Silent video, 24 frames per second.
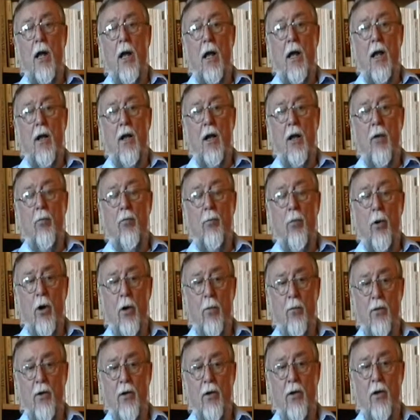and then
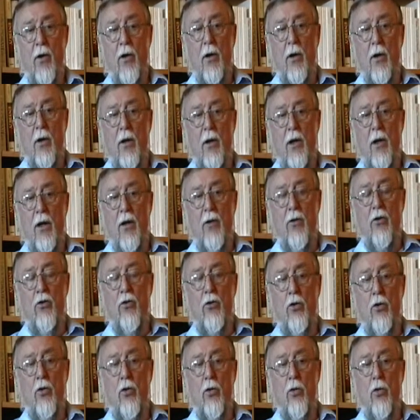pumped
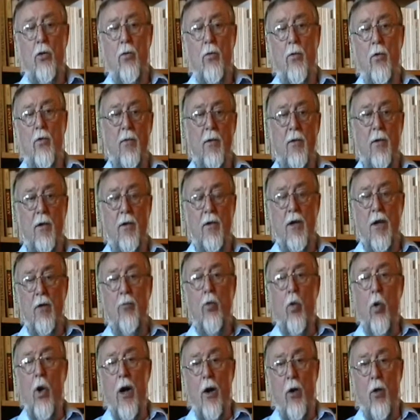into the
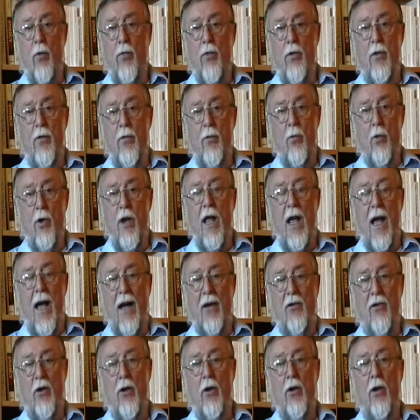deep well, the
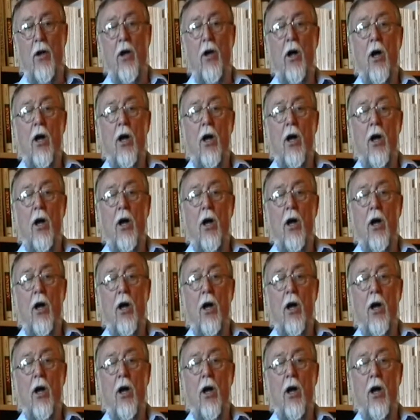reactor,